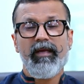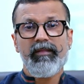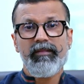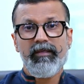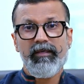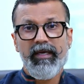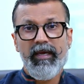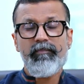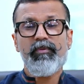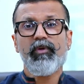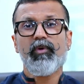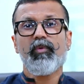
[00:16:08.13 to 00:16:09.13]
the
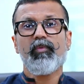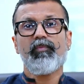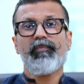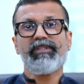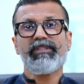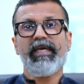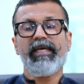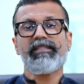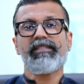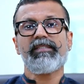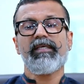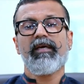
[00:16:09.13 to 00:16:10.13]
embryo which
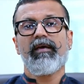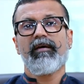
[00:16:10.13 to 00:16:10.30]
gets